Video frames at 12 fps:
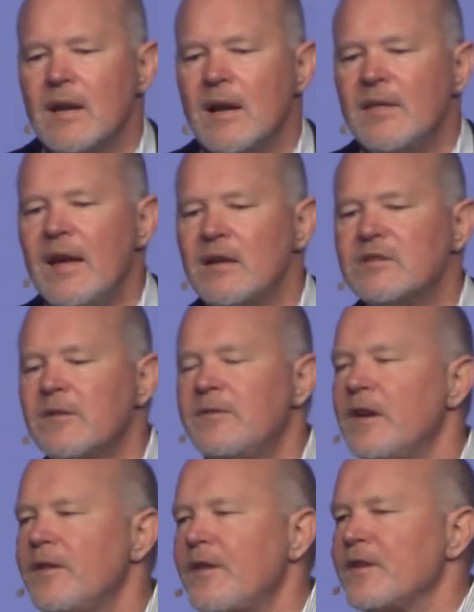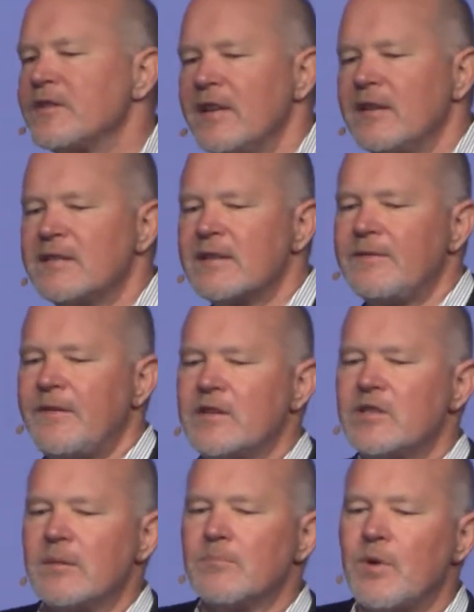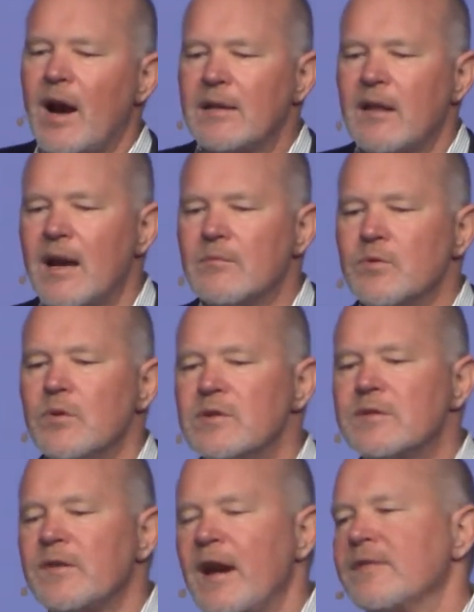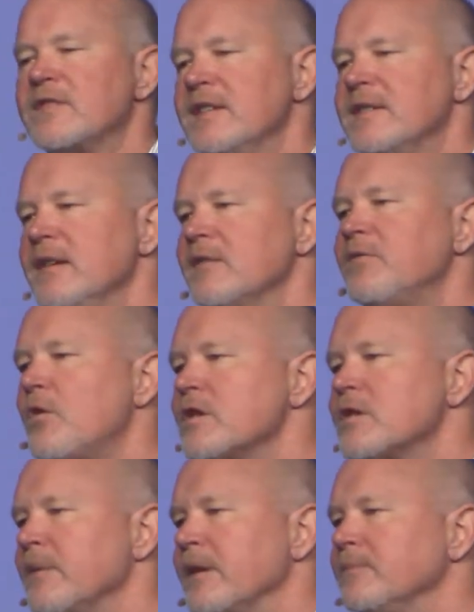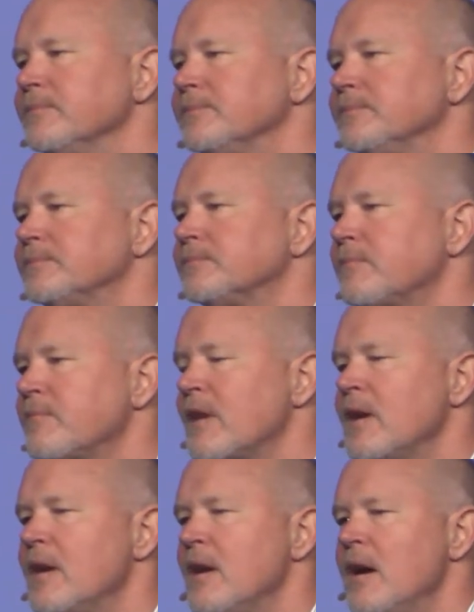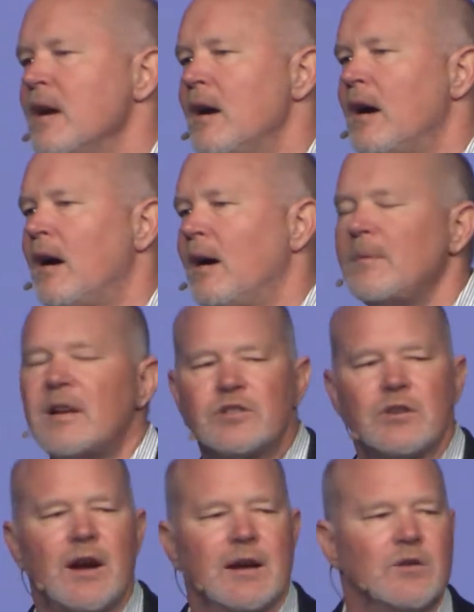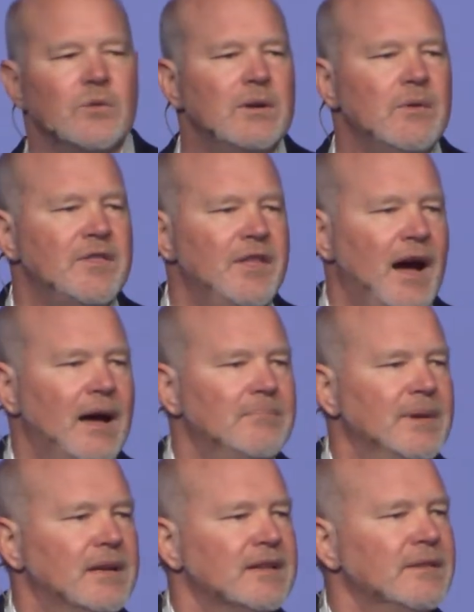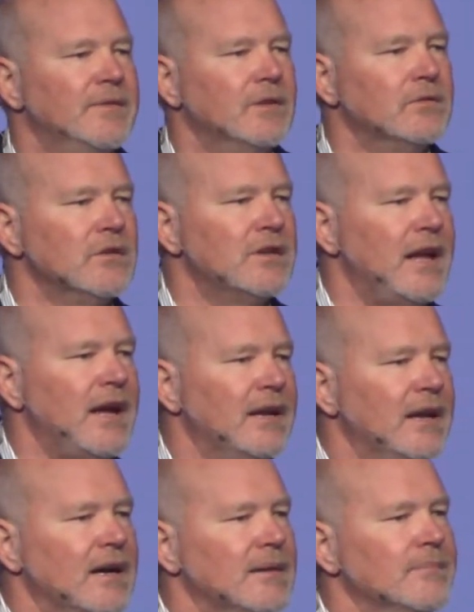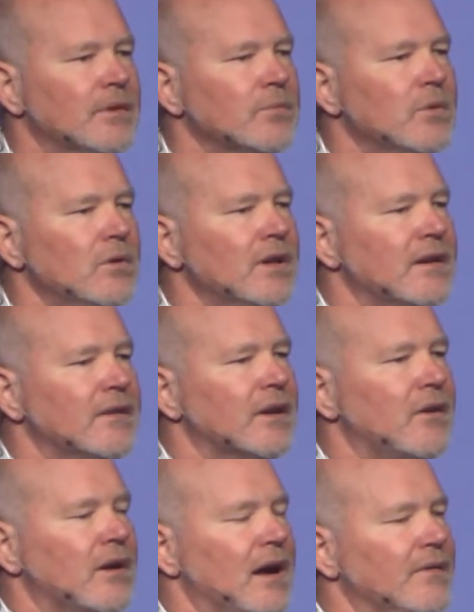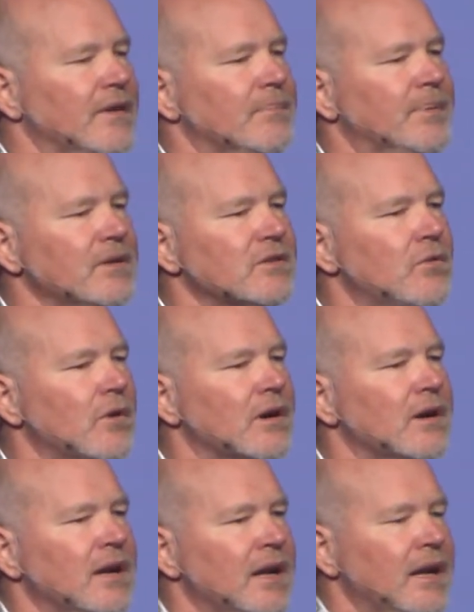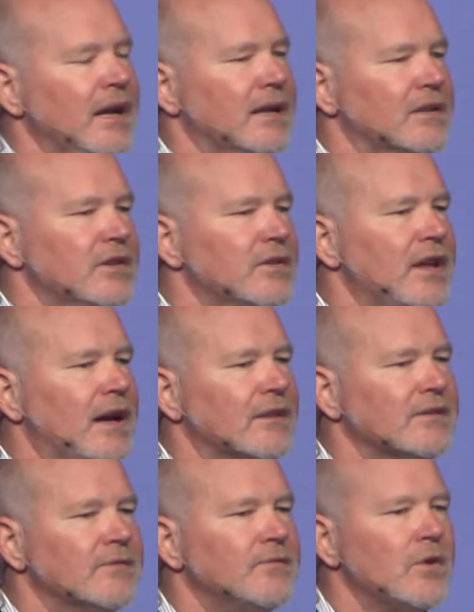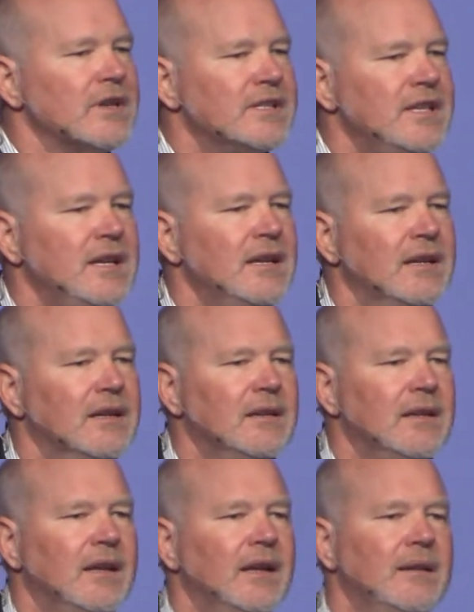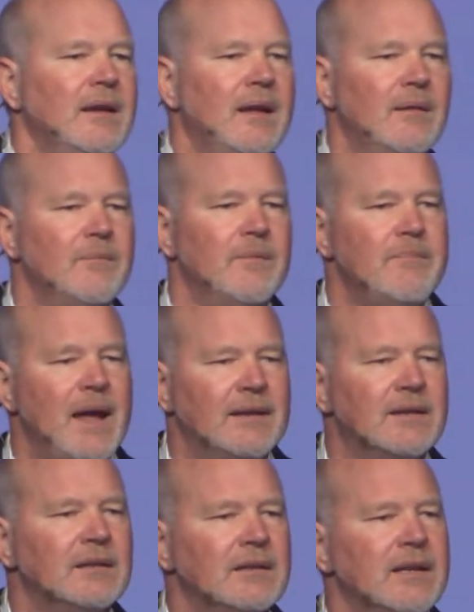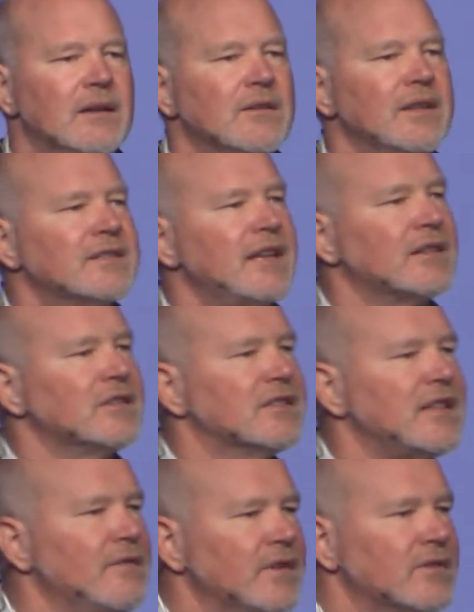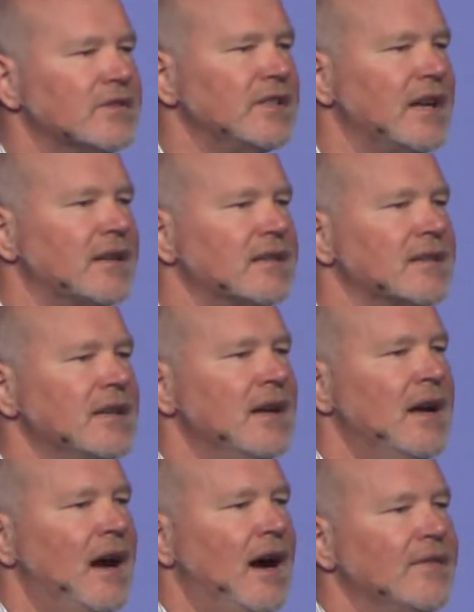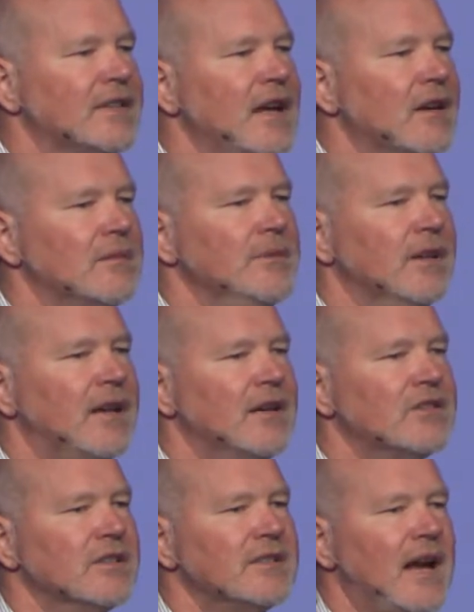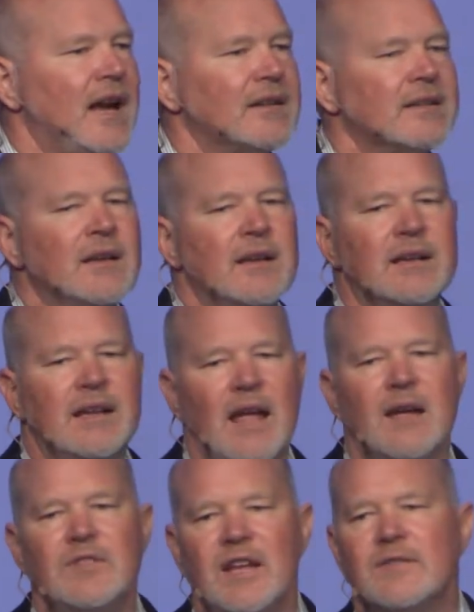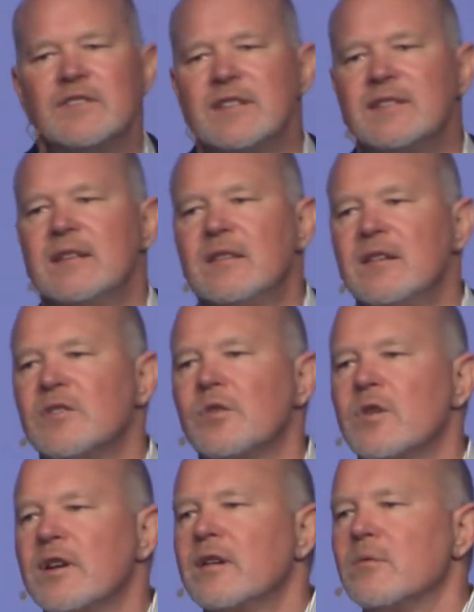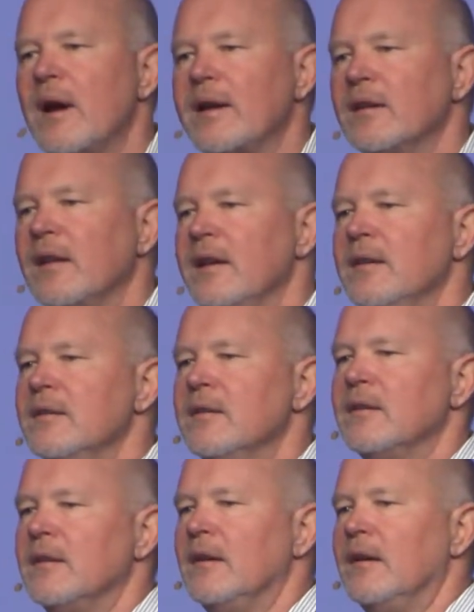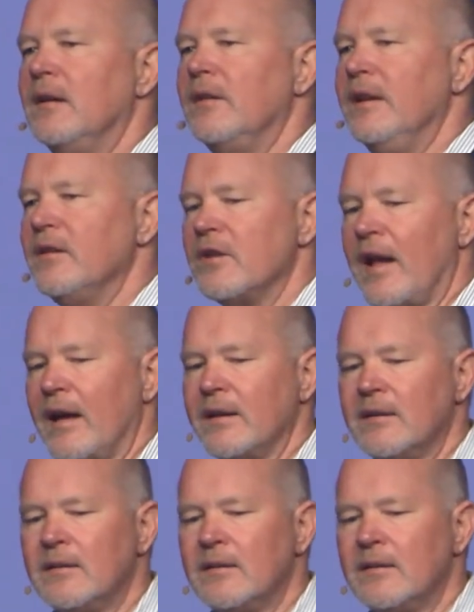They also feel that there's insufficient bright-line rules for FCC enforcement. I'm not sure I agree with that, because if you look at the ruling of the appeals court in 2014, it made clear that Section 706 of the Telecommunications Act gave the FCC the authority to regulate the internet.